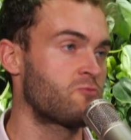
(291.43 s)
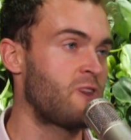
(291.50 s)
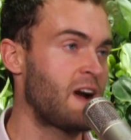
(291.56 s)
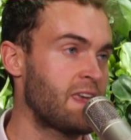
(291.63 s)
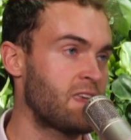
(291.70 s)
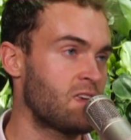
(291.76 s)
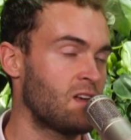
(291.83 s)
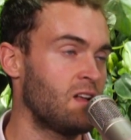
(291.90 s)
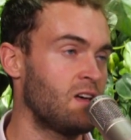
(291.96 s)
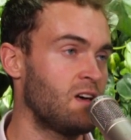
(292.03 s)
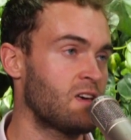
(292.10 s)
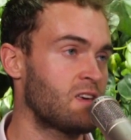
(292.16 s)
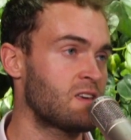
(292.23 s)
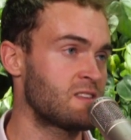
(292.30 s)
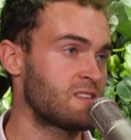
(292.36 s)

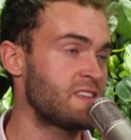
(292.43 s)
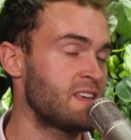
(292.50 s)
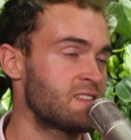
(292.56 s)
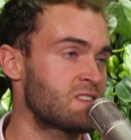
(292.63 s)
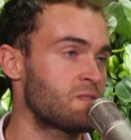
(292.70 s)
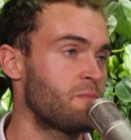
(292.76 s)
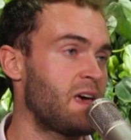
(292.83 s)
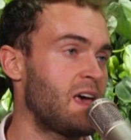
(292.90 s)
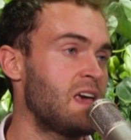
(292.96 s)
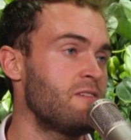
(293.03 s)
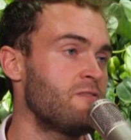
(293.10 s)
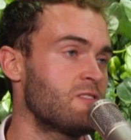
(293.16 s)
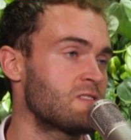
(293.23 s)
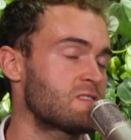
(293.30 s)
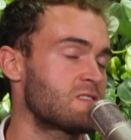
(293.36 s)
regular, consistent
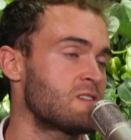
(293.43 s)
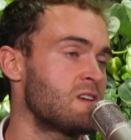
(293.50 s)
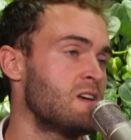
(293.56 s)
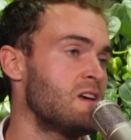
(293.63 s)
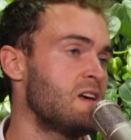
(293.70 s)
behaviors